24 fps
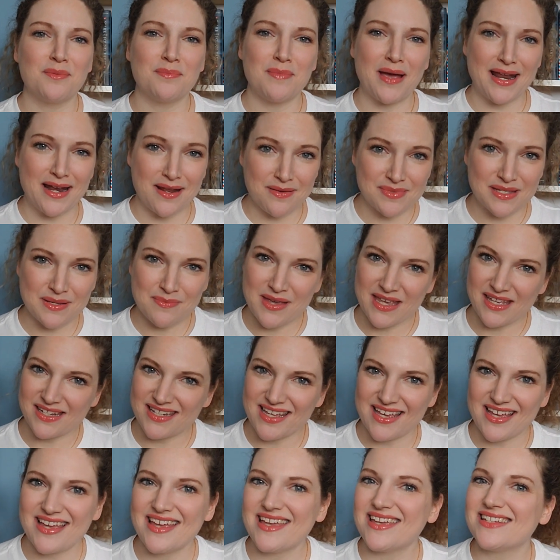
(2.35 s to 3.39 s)
My name's Amanda,
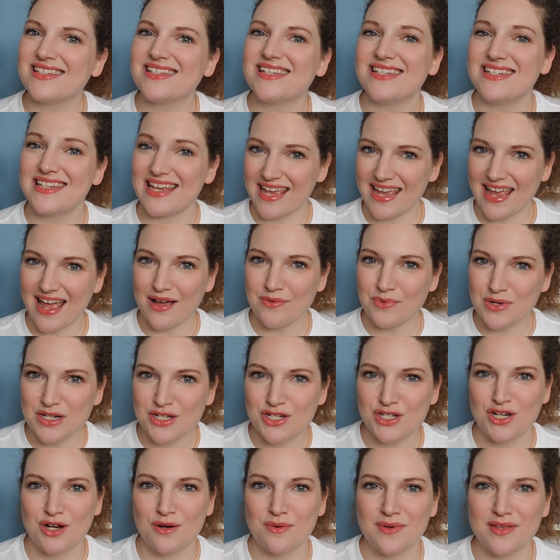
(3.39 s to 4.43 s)
and today I want to
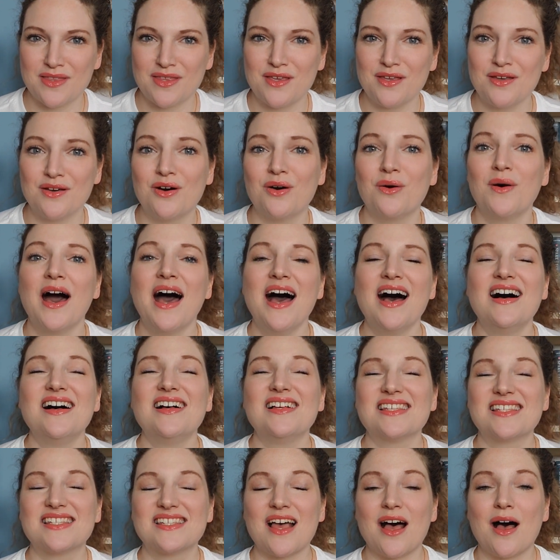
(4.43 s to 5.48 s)
share with you
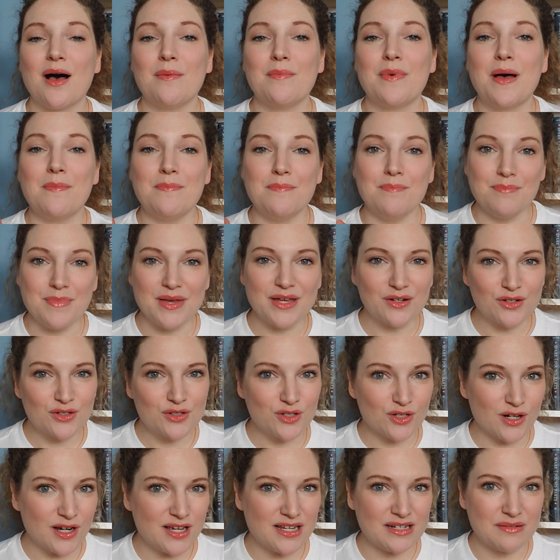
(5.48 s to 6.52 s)
some middle
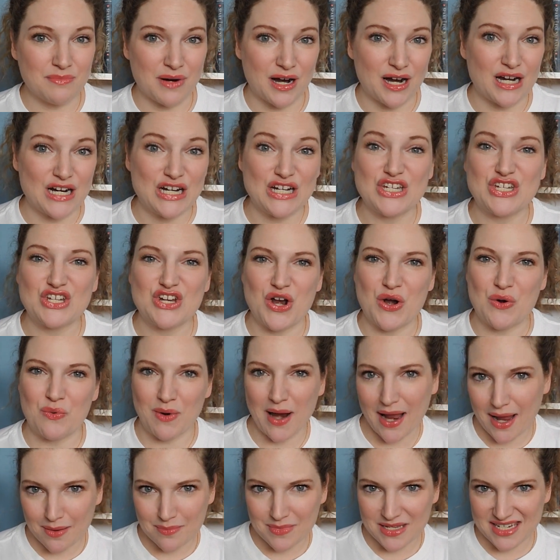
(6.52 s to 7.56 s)
grade March
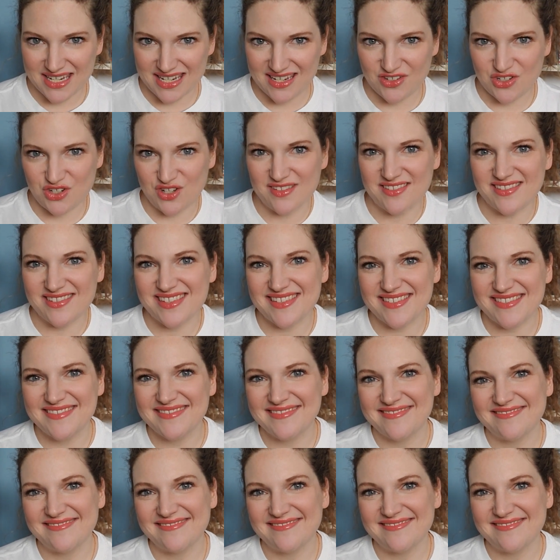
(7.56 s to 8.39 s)
recommendations.